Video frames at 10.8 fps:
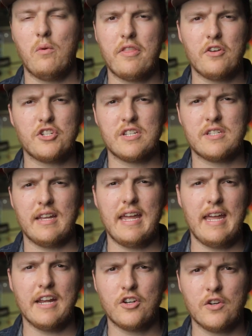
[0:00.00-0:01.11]
whether it's just
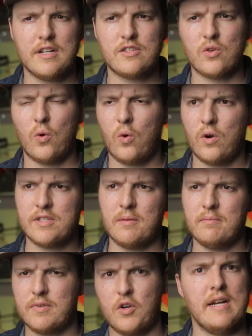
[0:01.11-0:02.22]
ignorance or
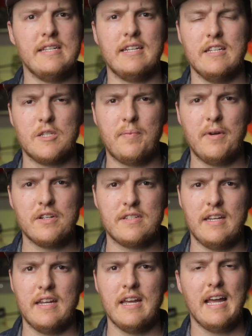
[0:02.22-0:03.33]
some crazy
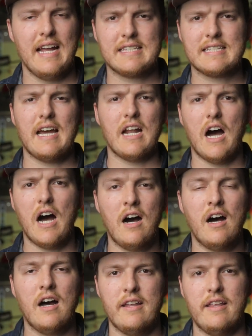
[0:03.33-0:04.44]
conspiracy, it's kind of odd